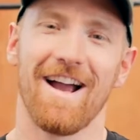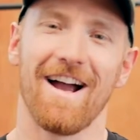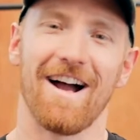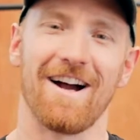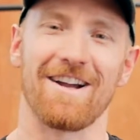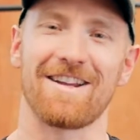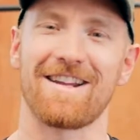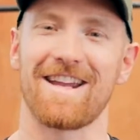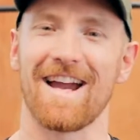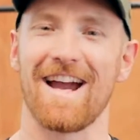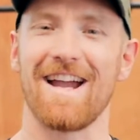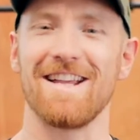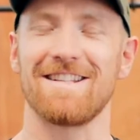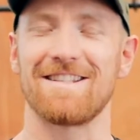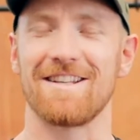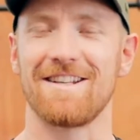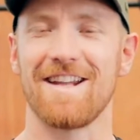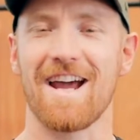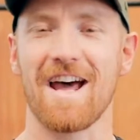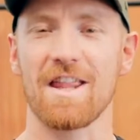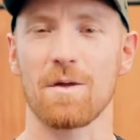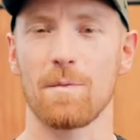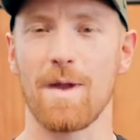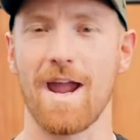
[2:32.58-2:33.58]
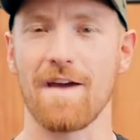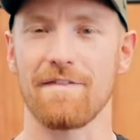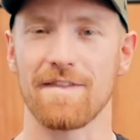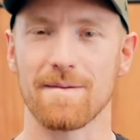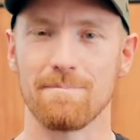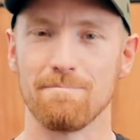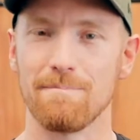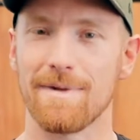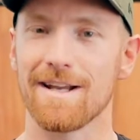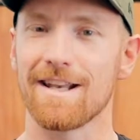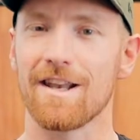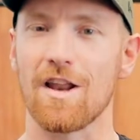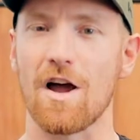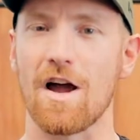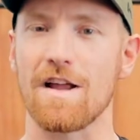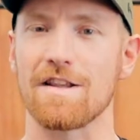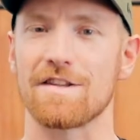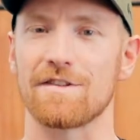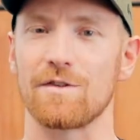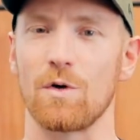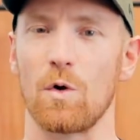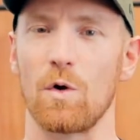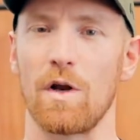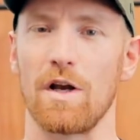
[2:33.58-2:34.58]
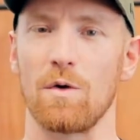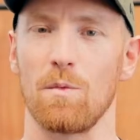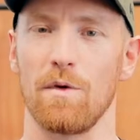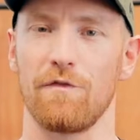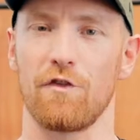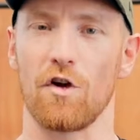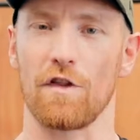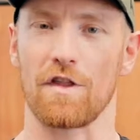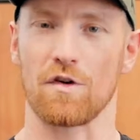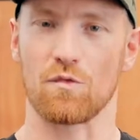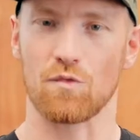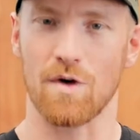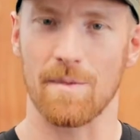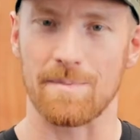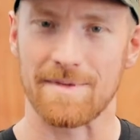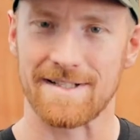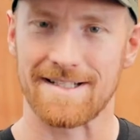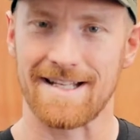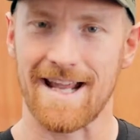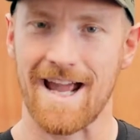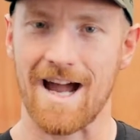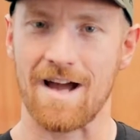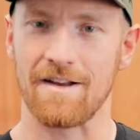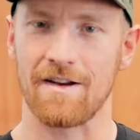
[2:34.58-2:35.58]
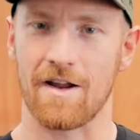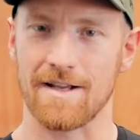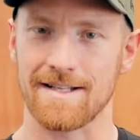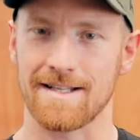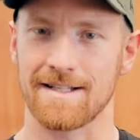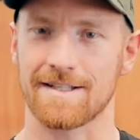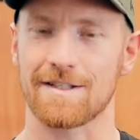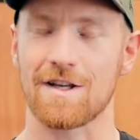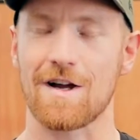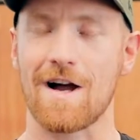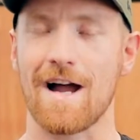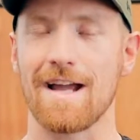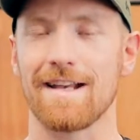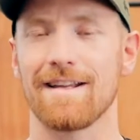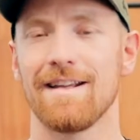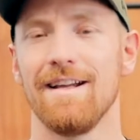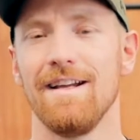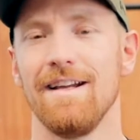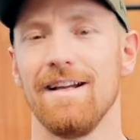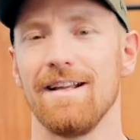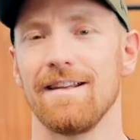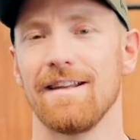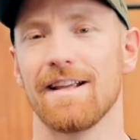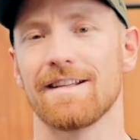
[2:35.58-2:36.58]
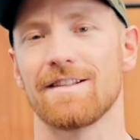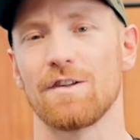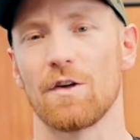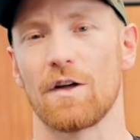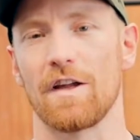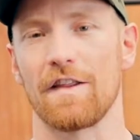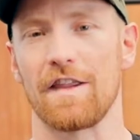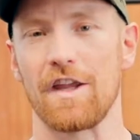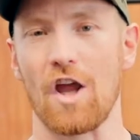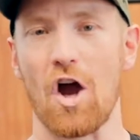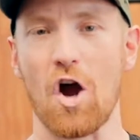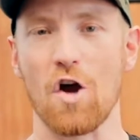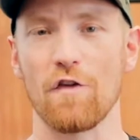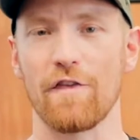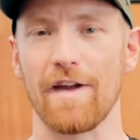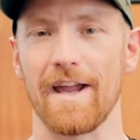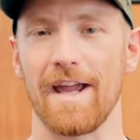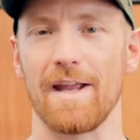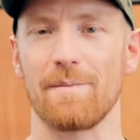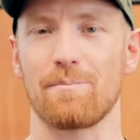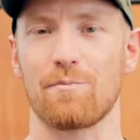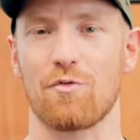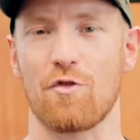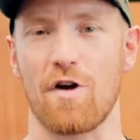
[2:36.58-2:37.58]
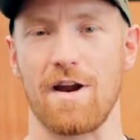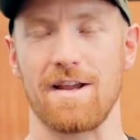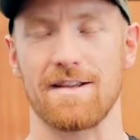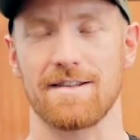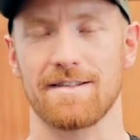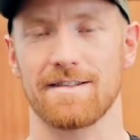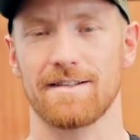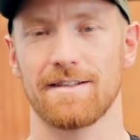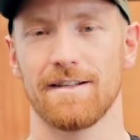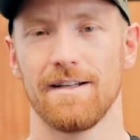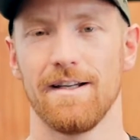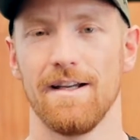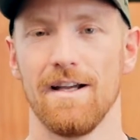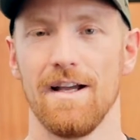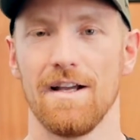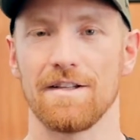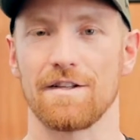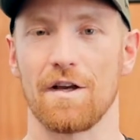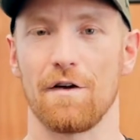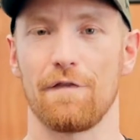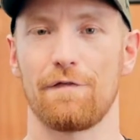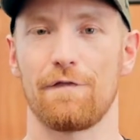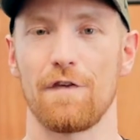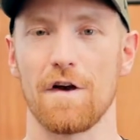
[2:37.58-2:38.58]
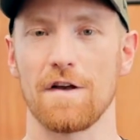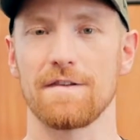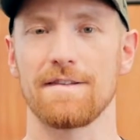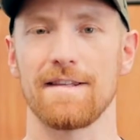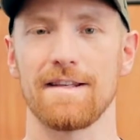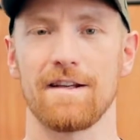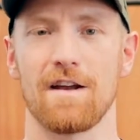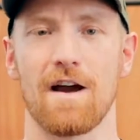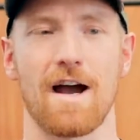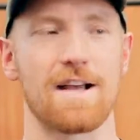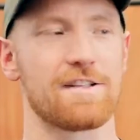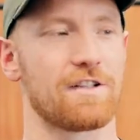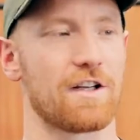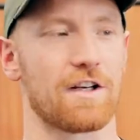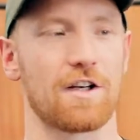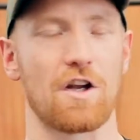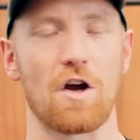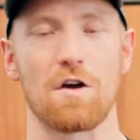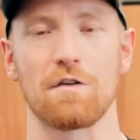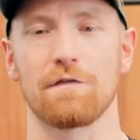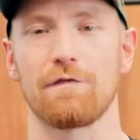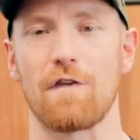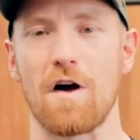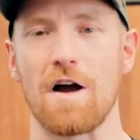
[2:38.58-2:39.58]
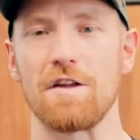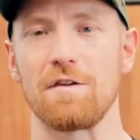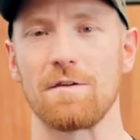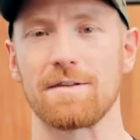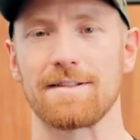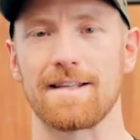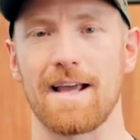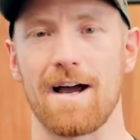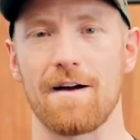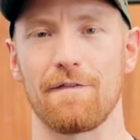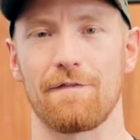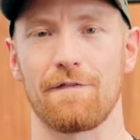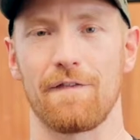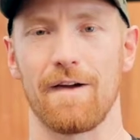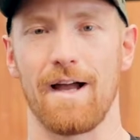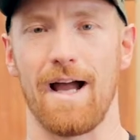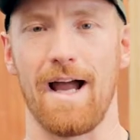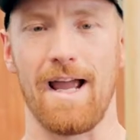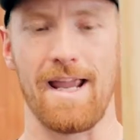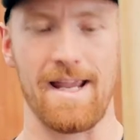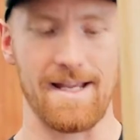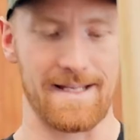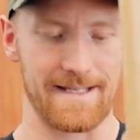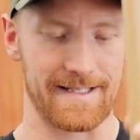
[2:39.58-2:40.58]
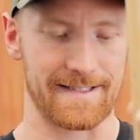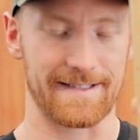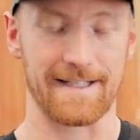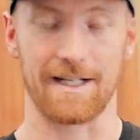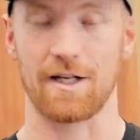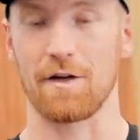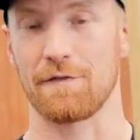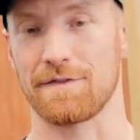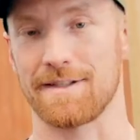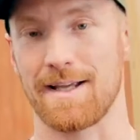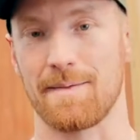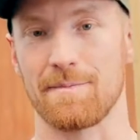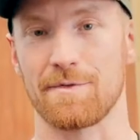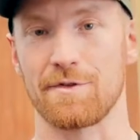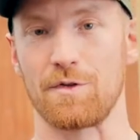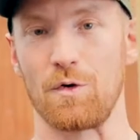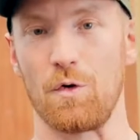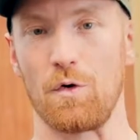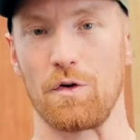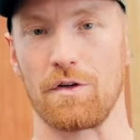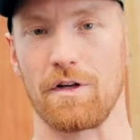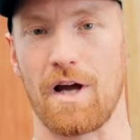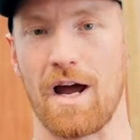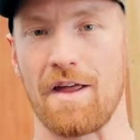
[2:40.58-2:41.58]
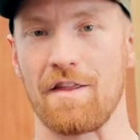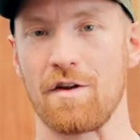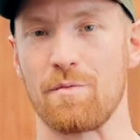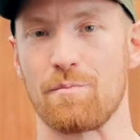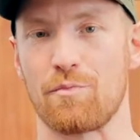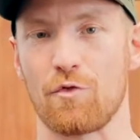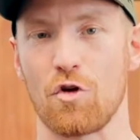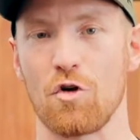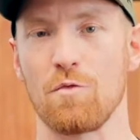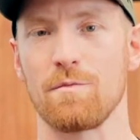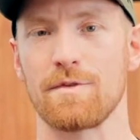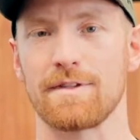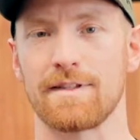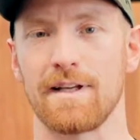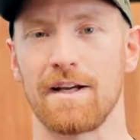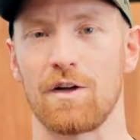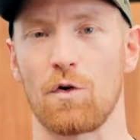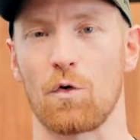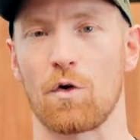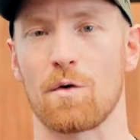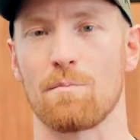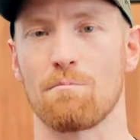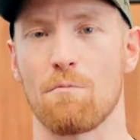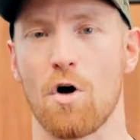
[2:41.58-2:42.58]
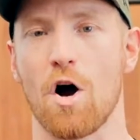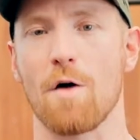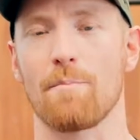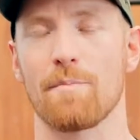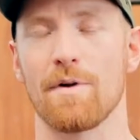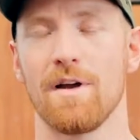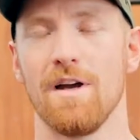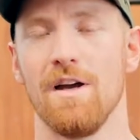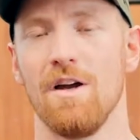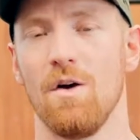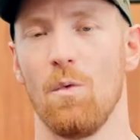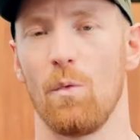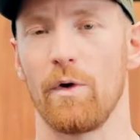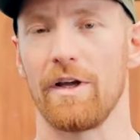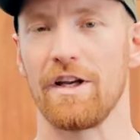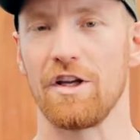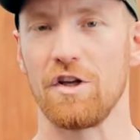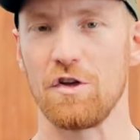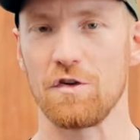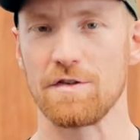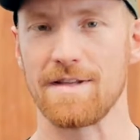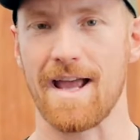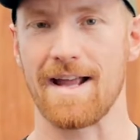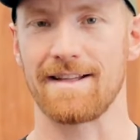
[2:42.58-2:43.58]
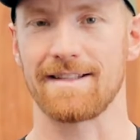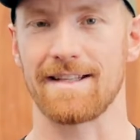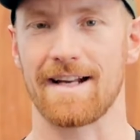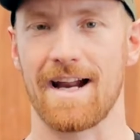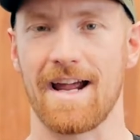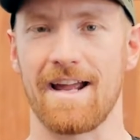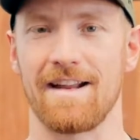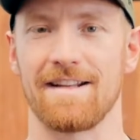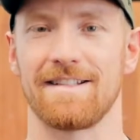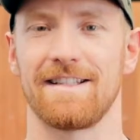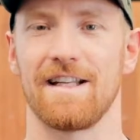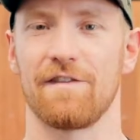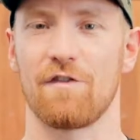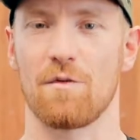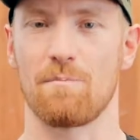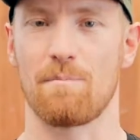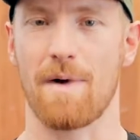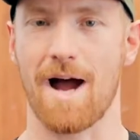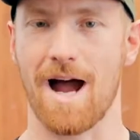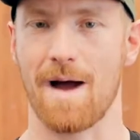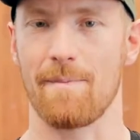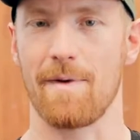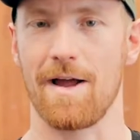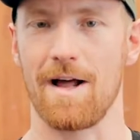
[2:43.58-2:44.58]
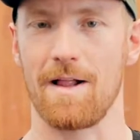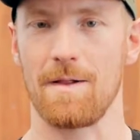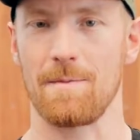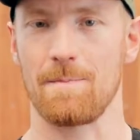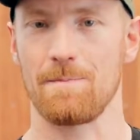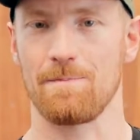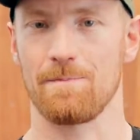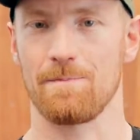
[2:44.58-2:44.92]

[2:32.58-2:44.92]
Okay, so now that we have the midline sorted, we've got the ribs down nice and tight, let's look at the overhead press. So first thing guys, you got to go and find yourself a stick of some sort, either a broomstick or a mop. We're going to use that today instead of a barbell.